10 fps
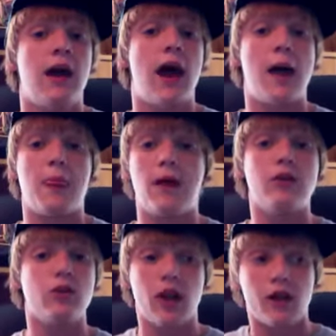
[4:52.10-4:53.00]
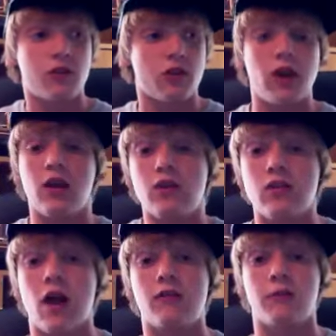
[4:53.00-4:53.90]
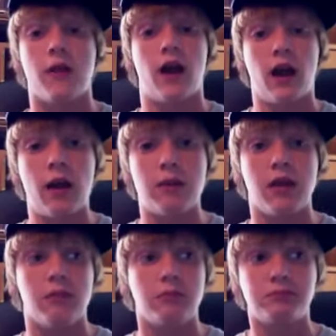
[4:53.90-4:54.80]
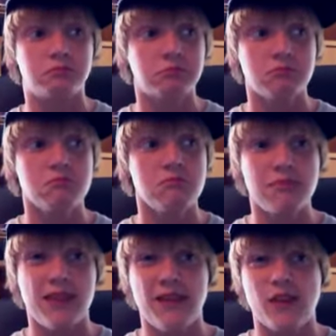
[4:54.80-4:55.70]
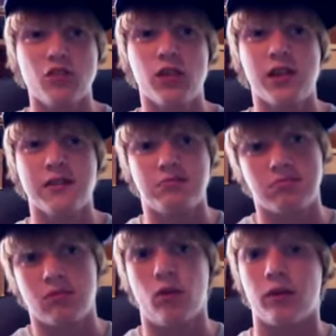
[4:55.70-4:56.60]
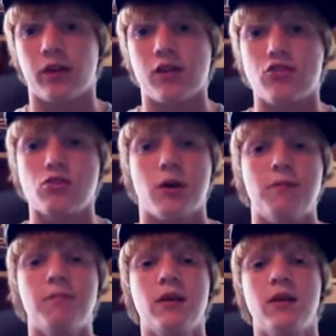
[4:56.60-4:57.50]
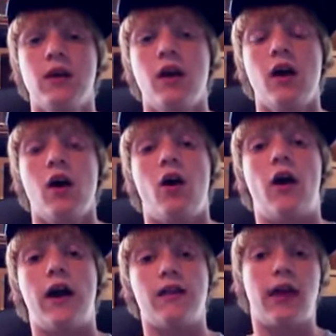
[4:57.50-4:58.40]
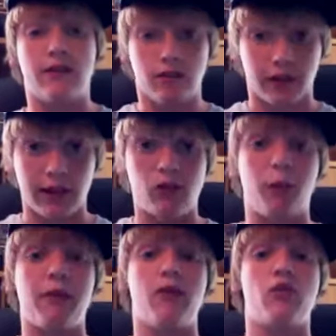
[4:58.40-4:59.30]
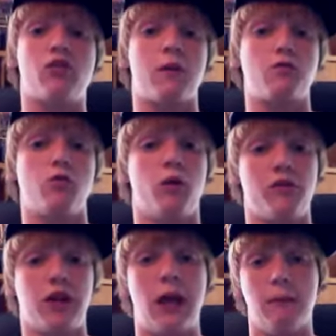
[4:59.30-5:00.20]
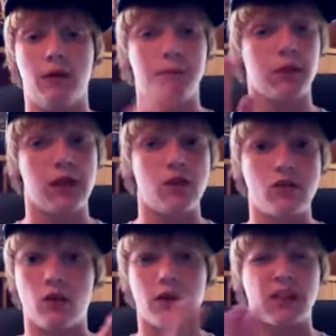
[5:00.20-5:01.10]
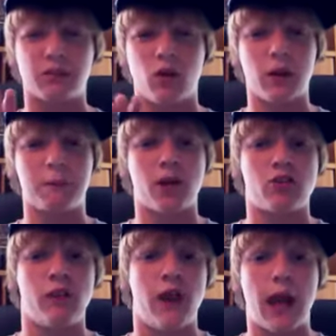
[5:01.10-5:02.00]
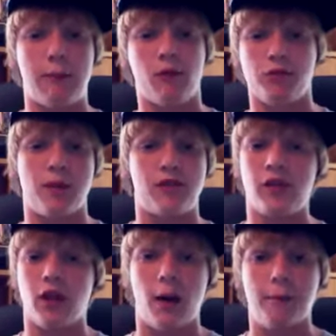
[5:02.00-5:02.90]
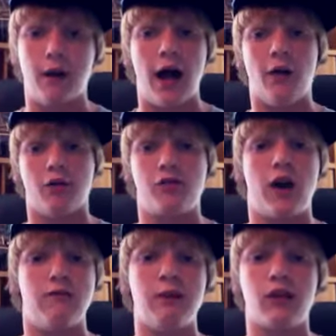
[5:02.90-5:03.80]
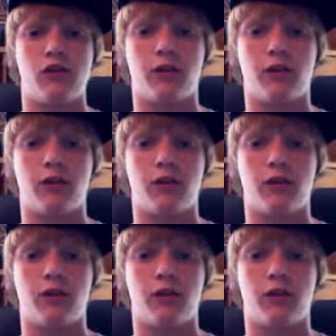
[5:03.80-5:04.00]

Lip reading: and then you guys could take it down from there. That's really all there is to it. Alright, and links will be in the description once again, but please don't get the wrong impression that Apple's messing up iOS 5, because